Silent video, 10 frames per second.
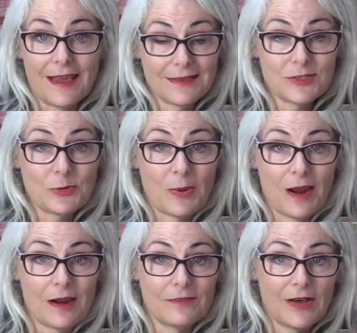extra
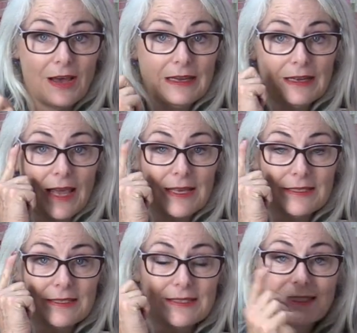pair of
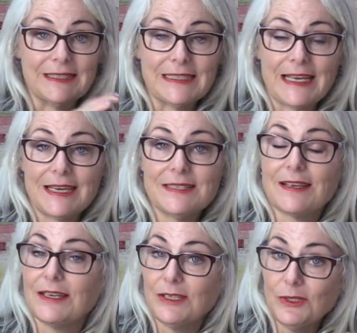eyeglasses in case
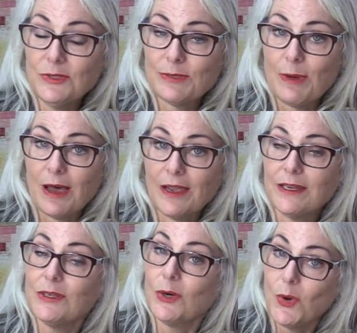I lose
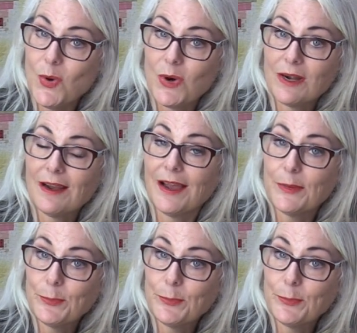mine or I